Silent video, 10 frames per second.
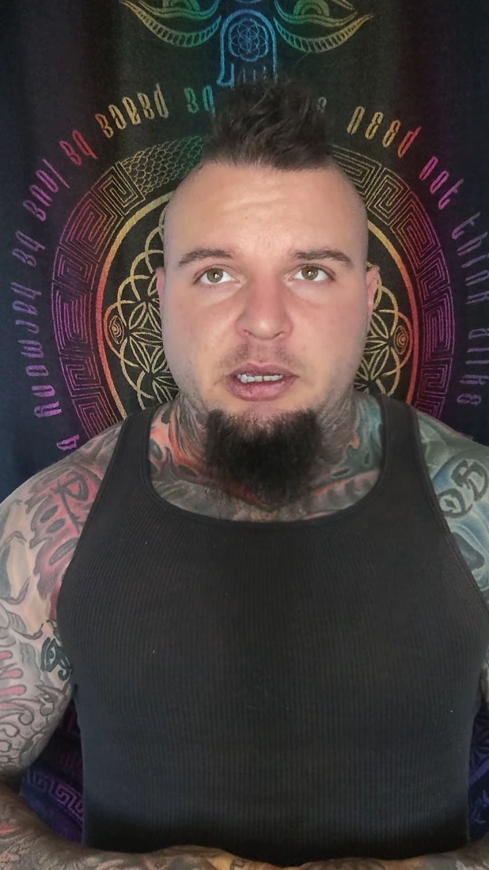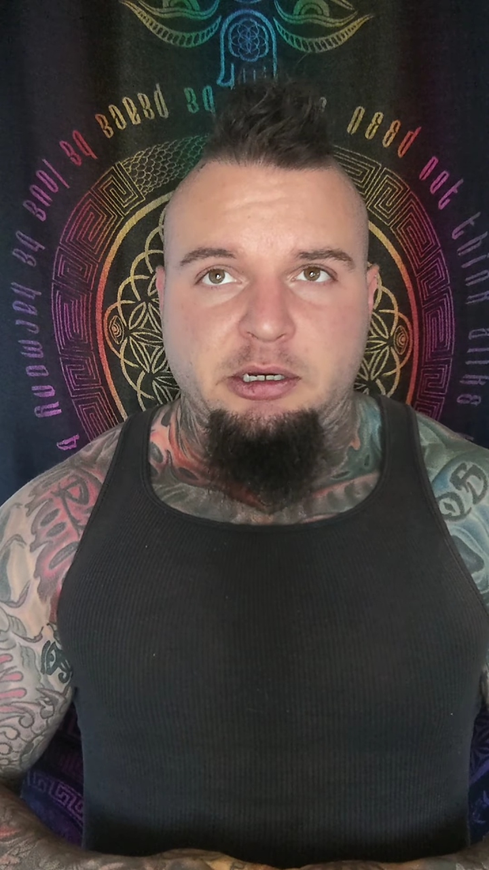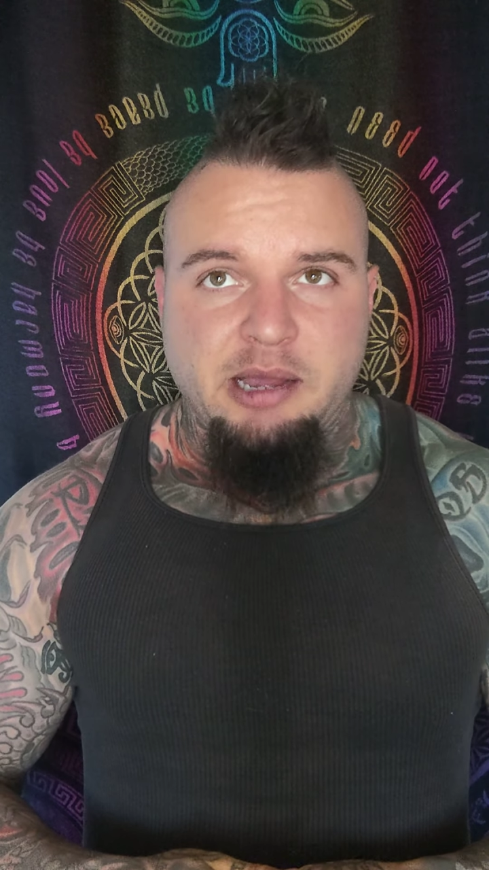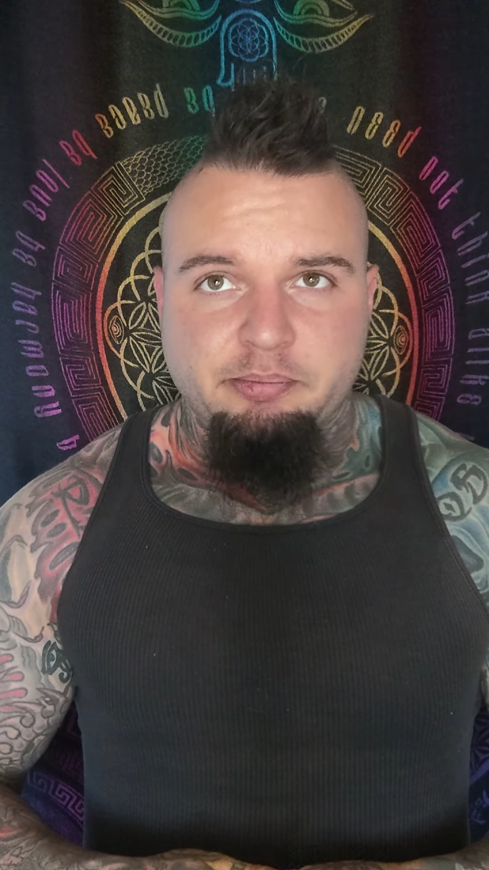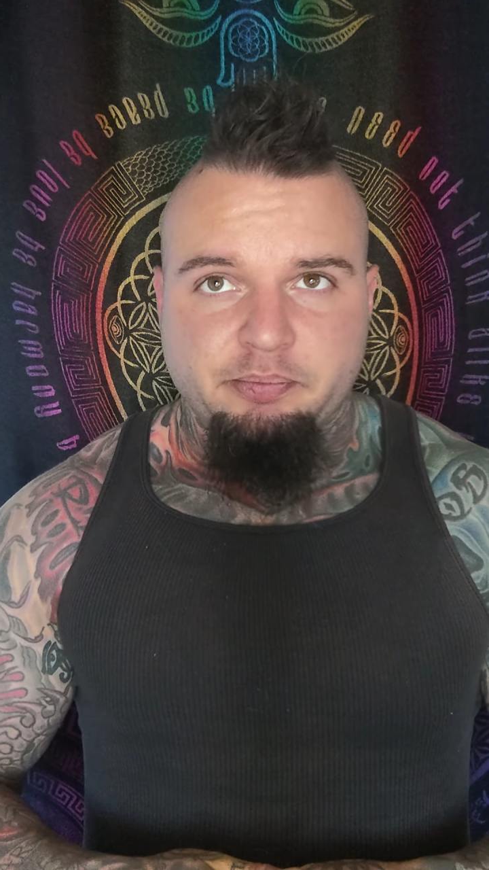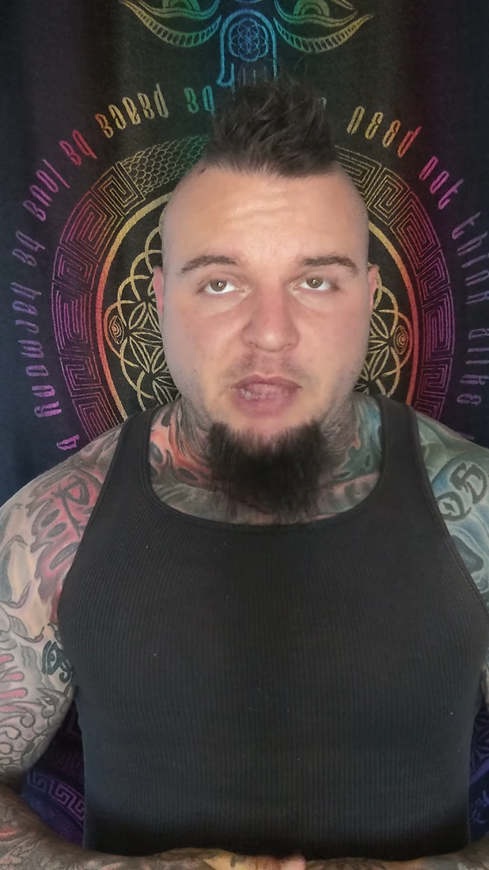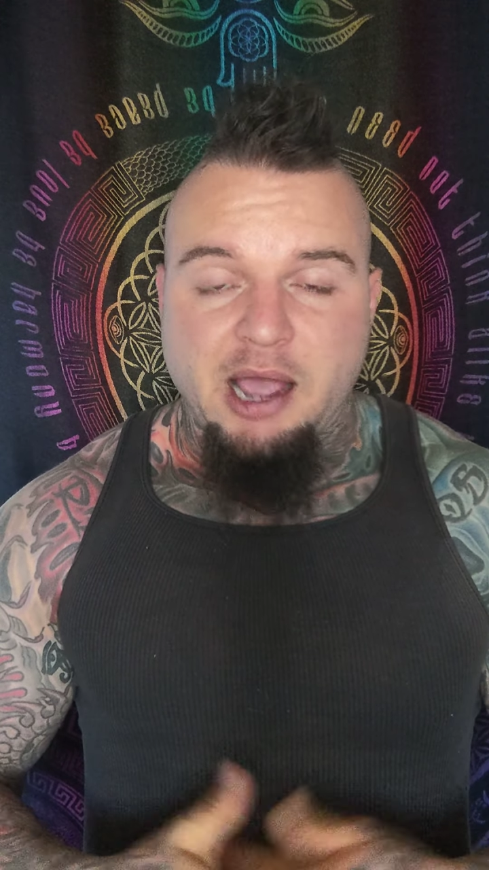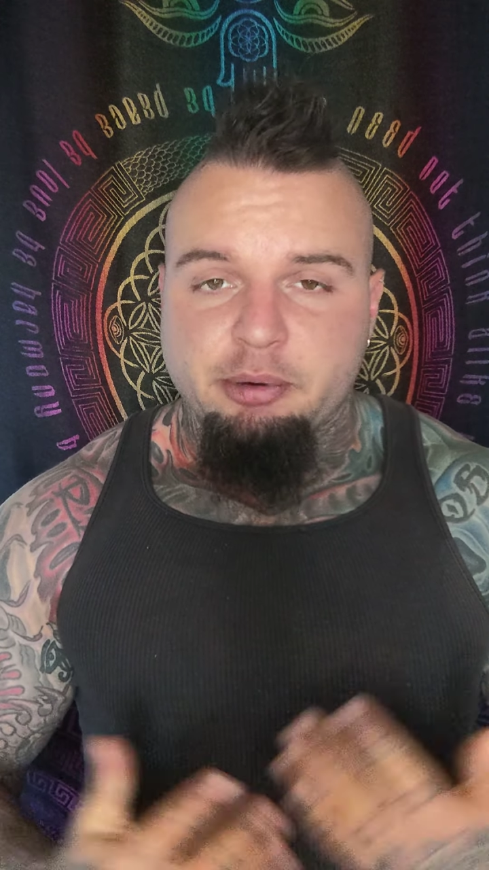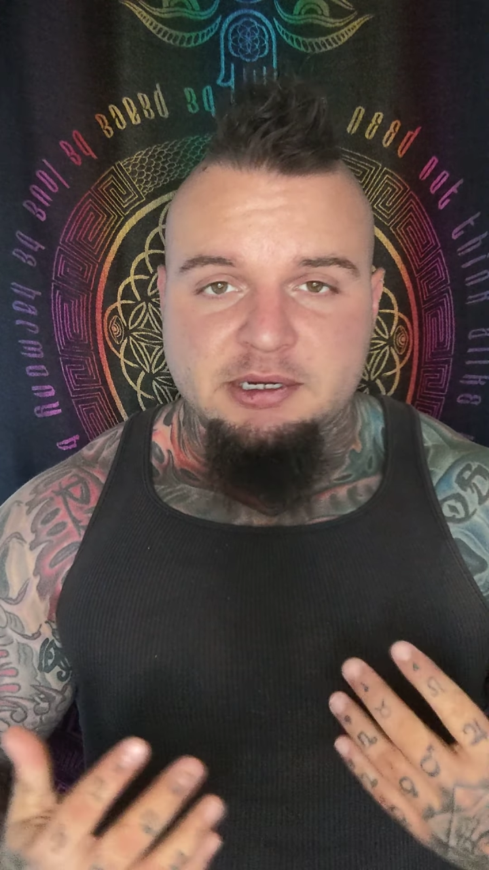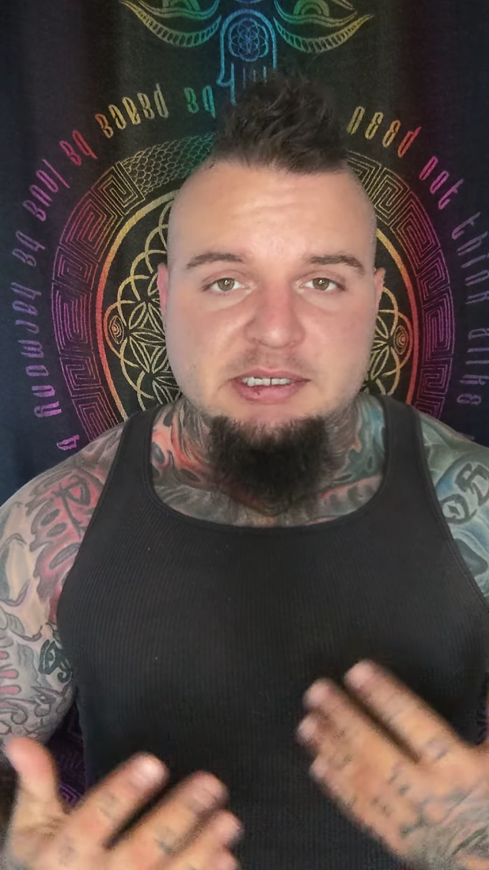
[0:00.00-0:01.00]
You know, I
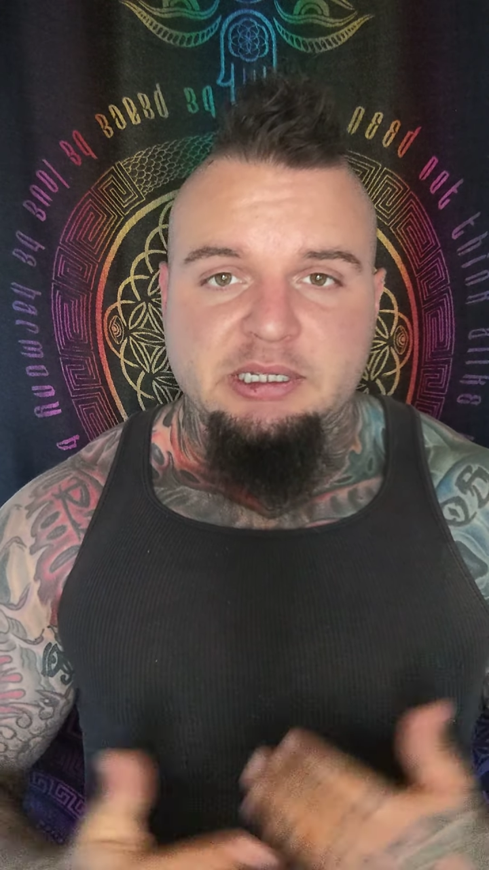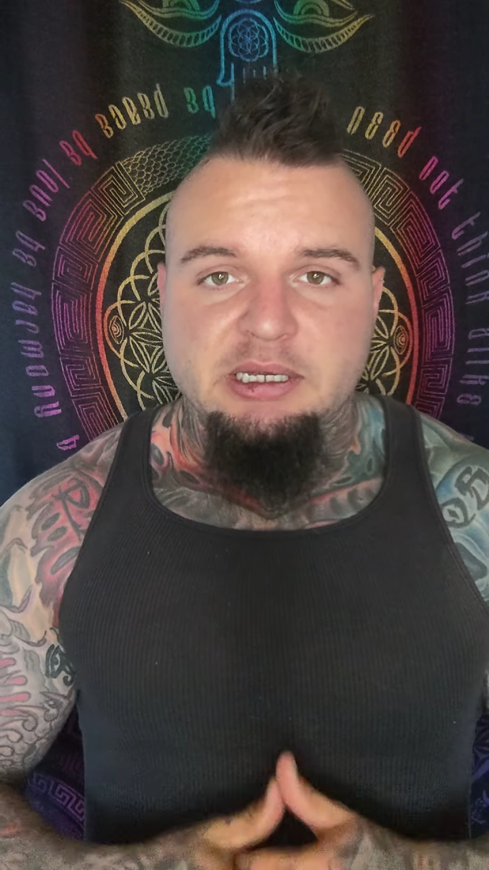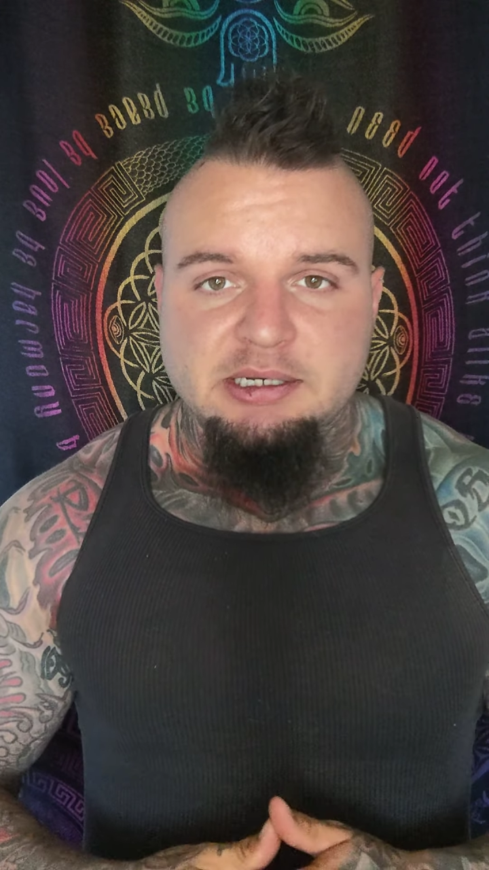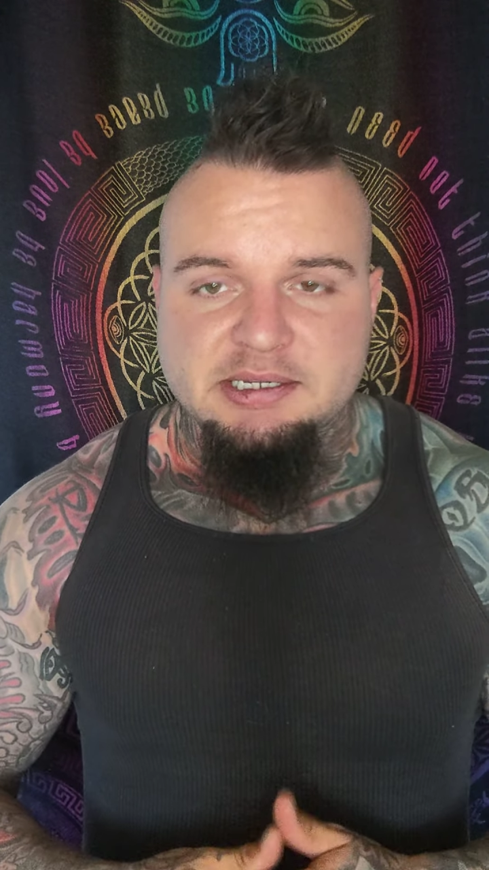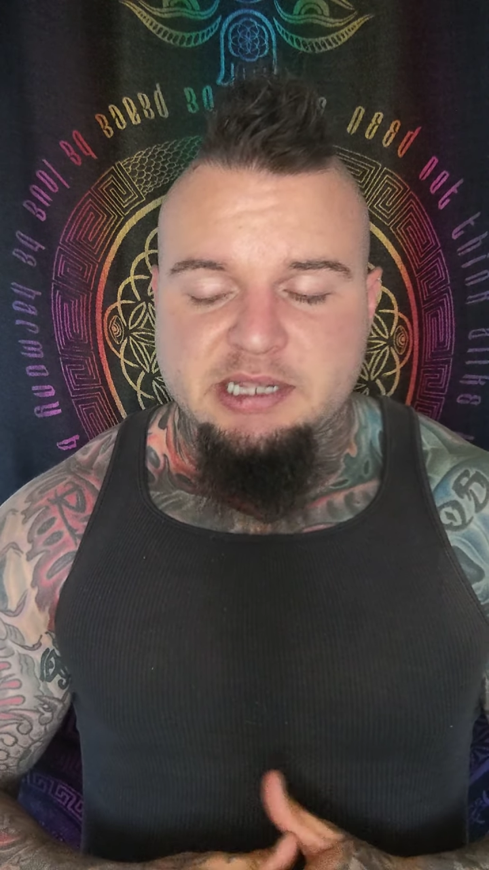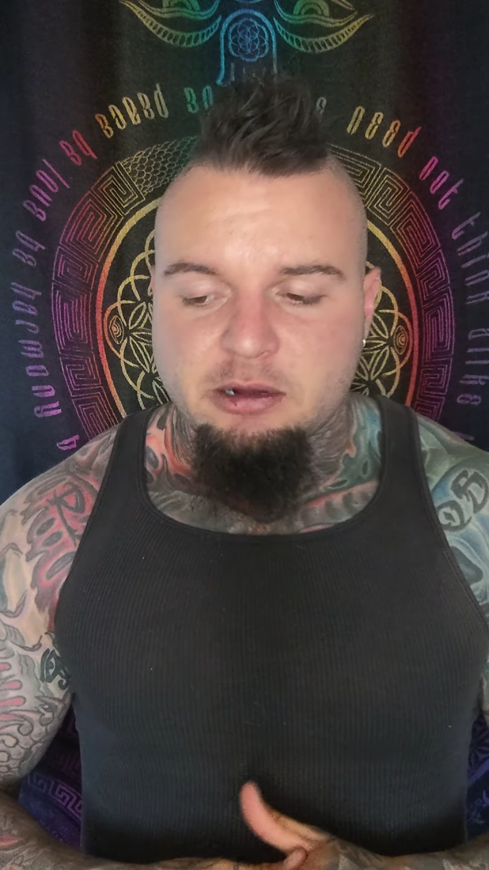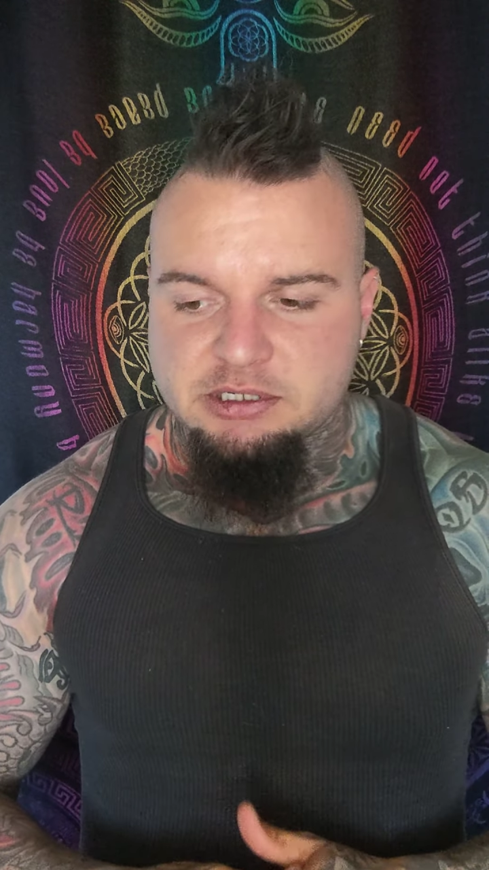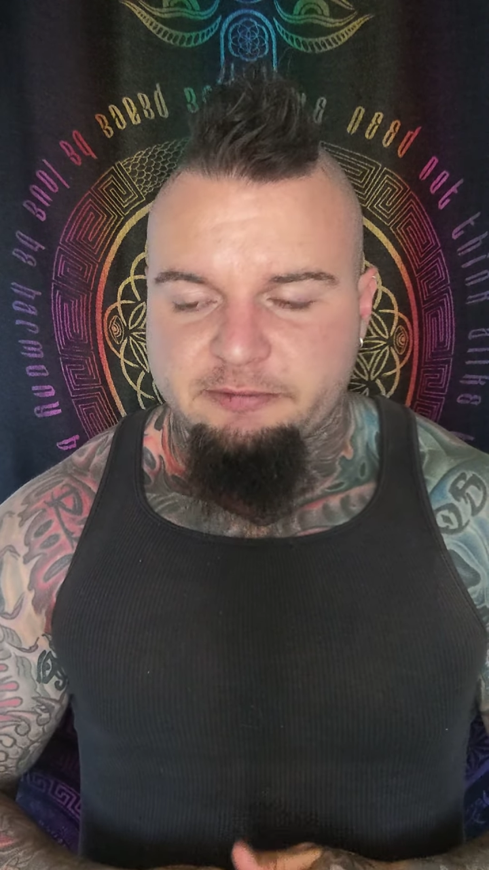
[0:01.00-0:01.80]
I personally get a discount